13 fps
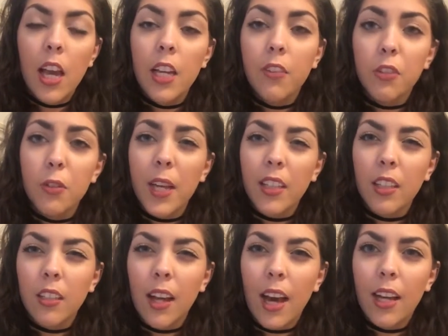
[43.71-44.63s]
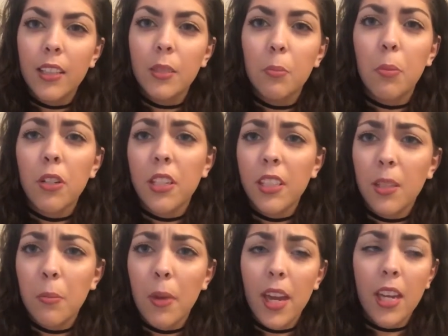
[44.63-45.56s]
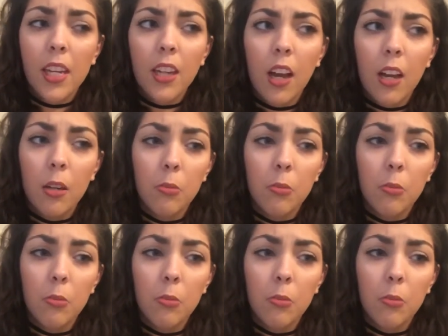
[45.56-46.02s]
and if you take the class, participate.